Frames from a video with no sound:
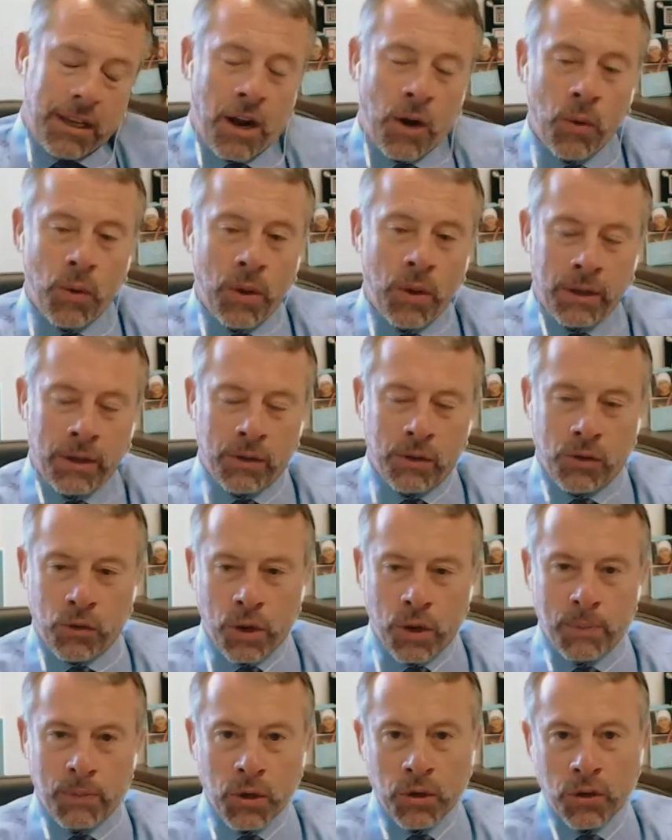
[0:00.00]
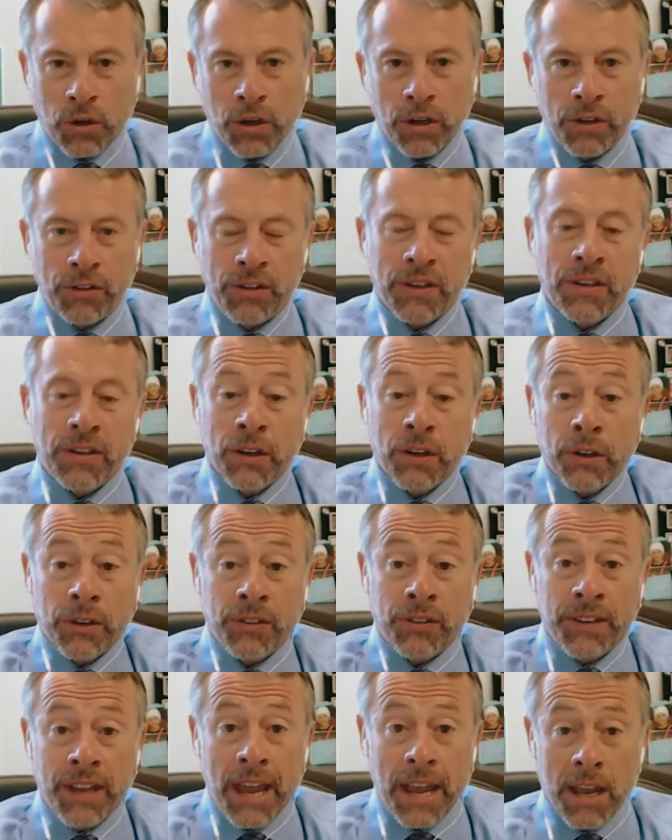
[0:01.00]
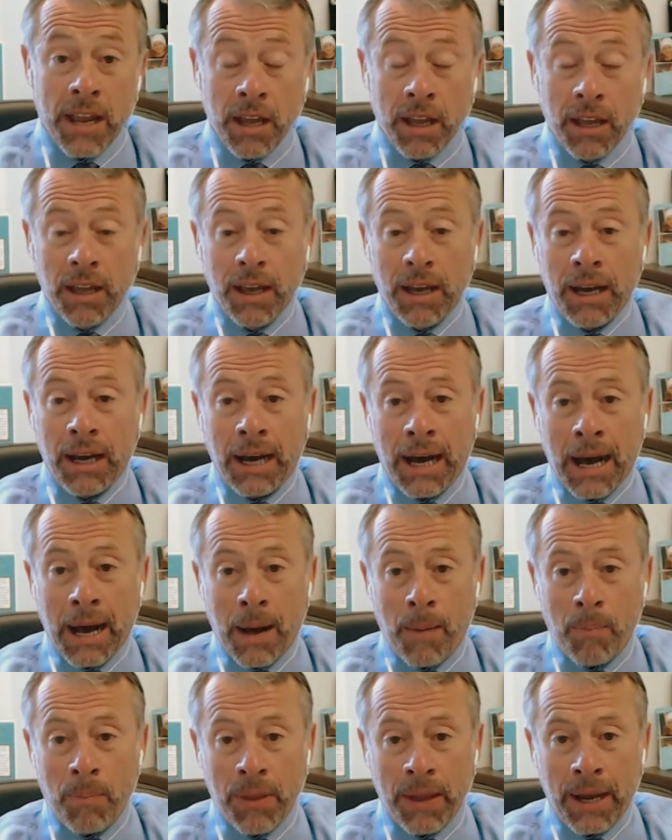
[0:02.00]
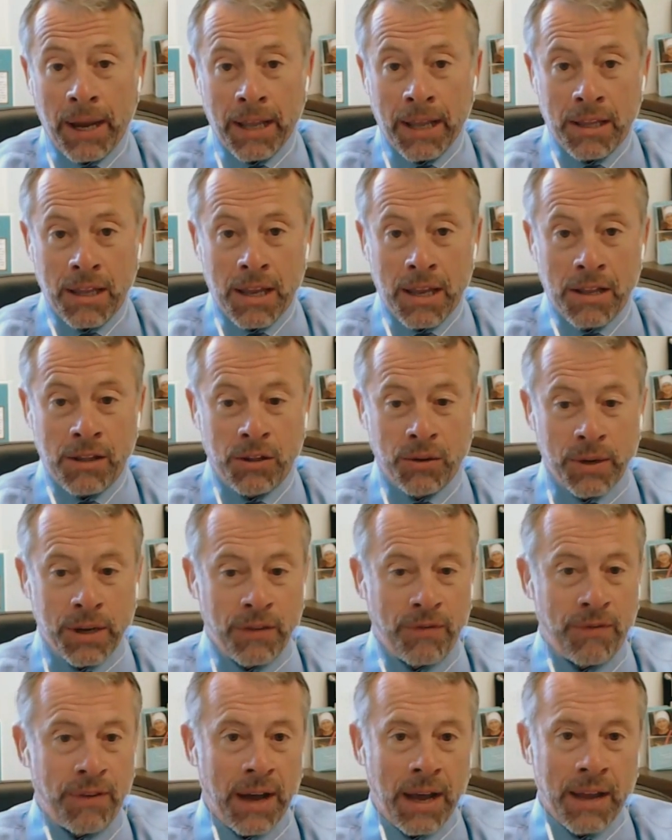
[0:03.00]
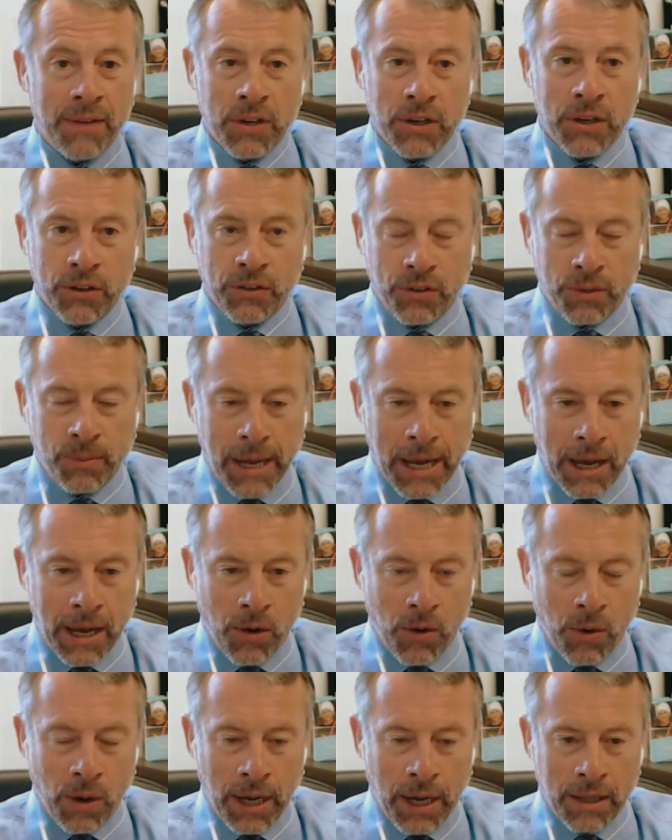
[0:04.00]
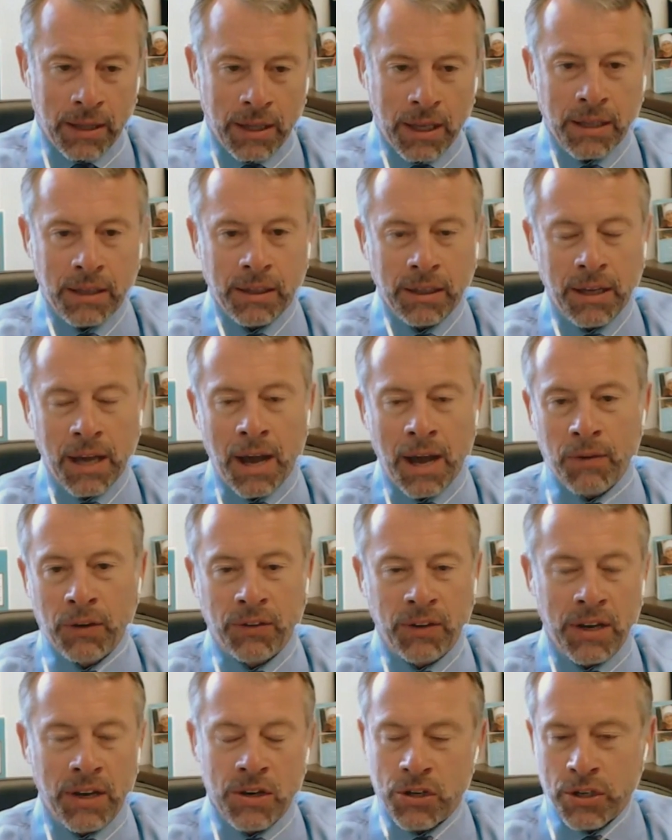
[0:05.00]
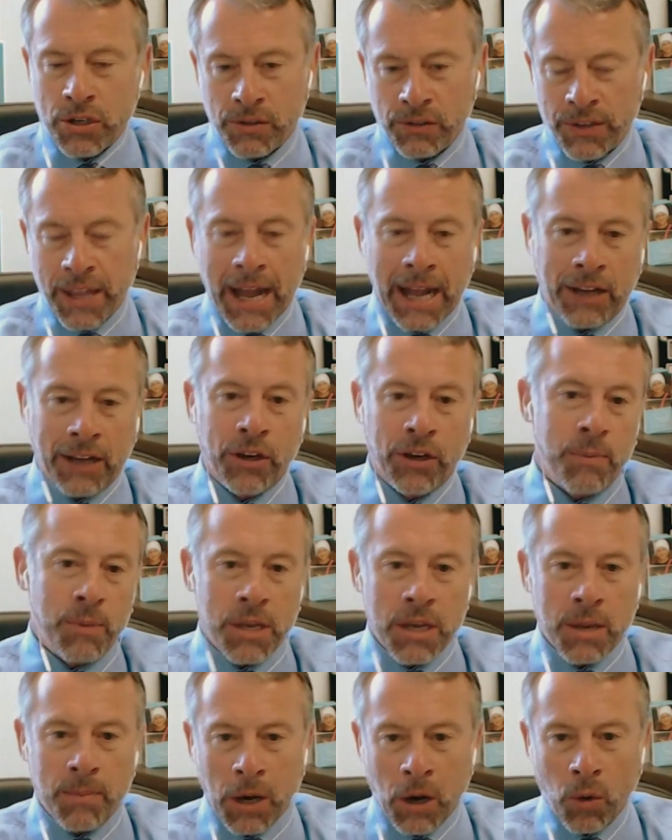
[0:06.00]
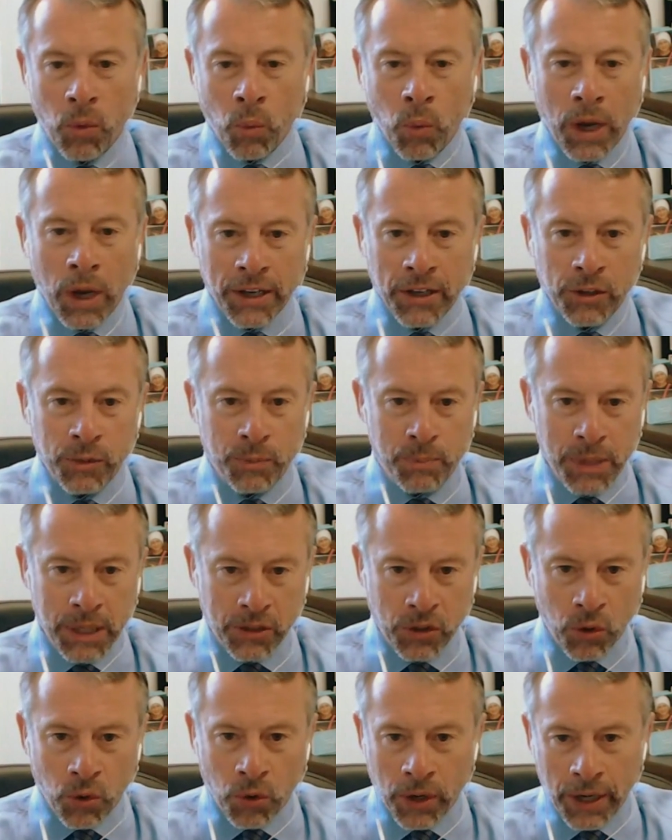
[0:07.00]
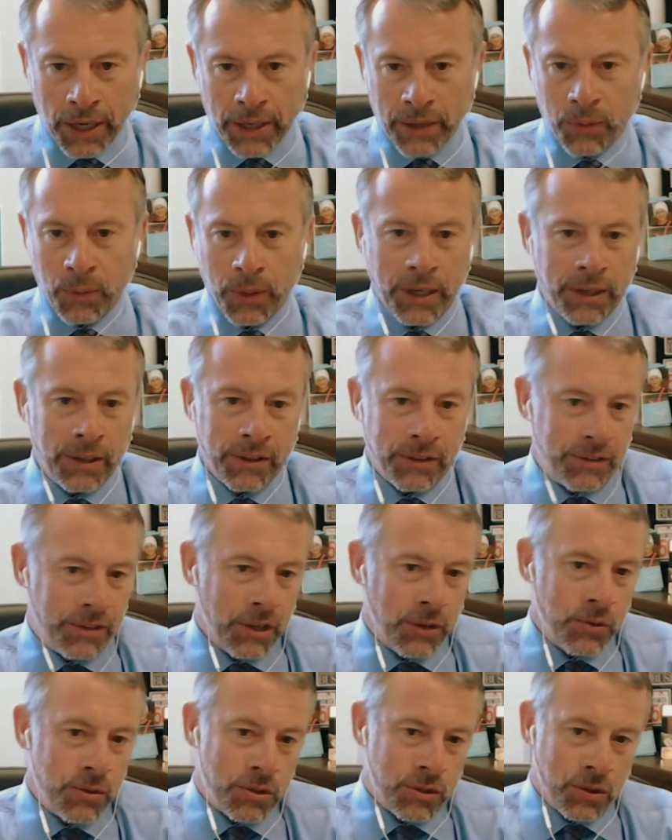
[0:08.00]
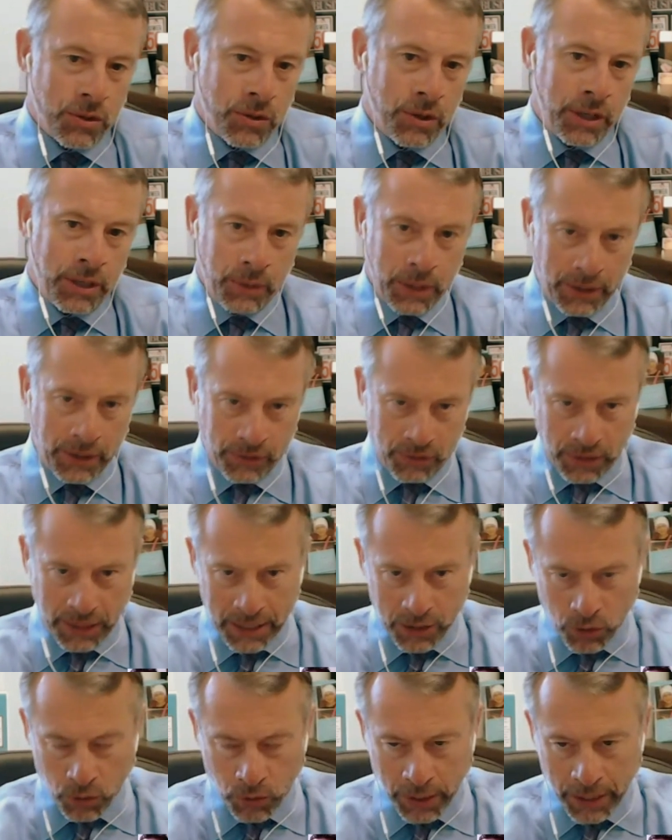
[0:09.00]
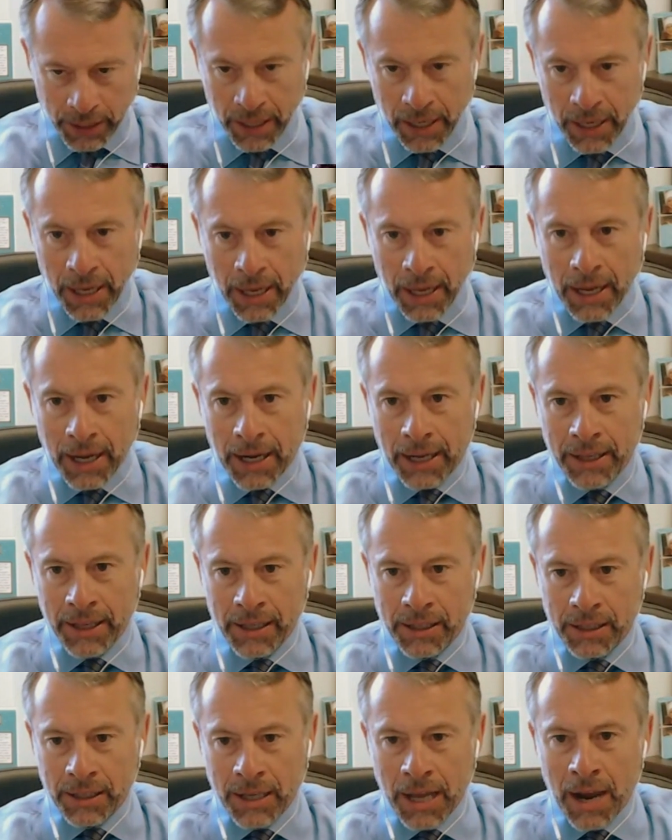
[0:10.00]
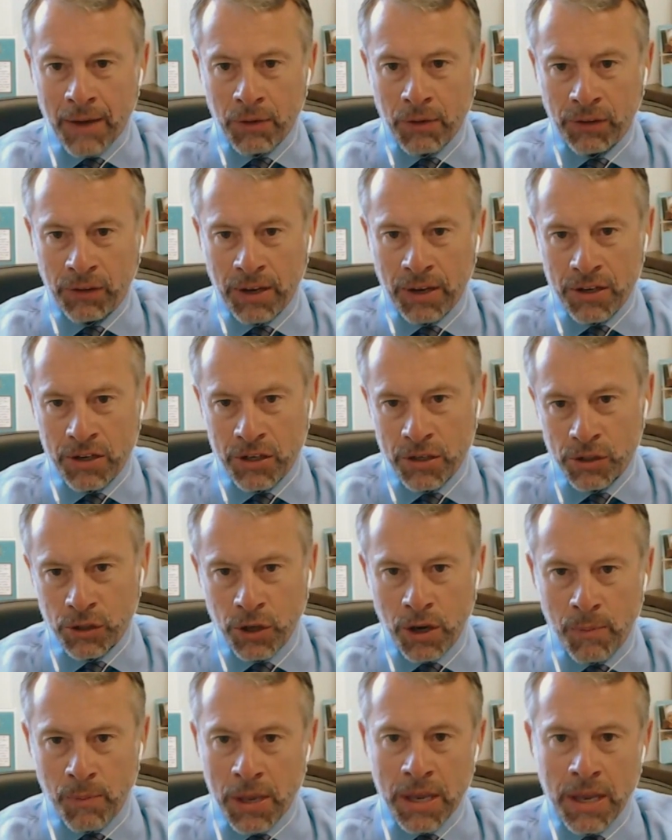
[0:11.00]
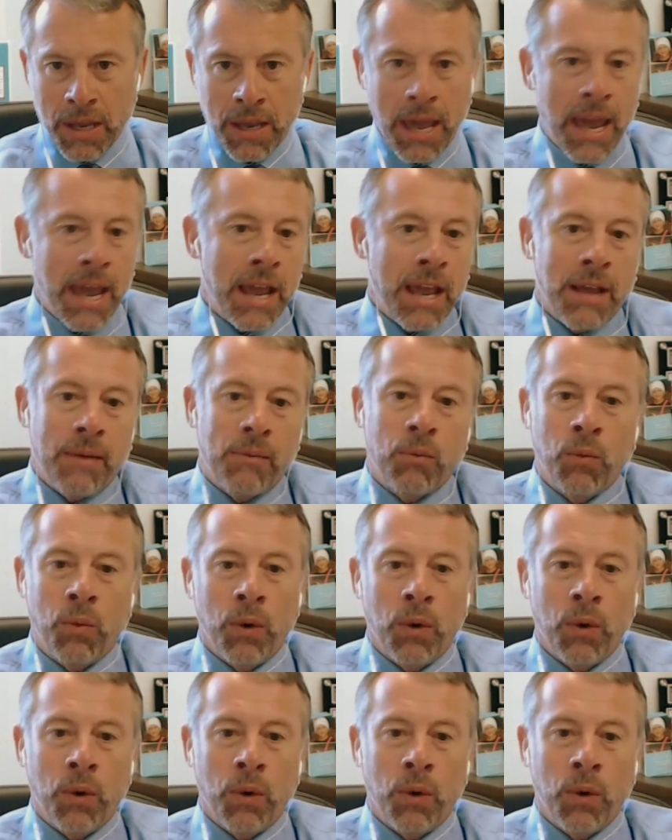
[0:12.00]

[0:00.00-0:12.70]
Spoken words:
I mean, cryptocurrency is here to stay. I think 3 to 5 years from now, I think the conversation is not going to be about what is Bitcoin, what is Dogecoin, and what is Litecoin. I think the conversation is going to be, hey,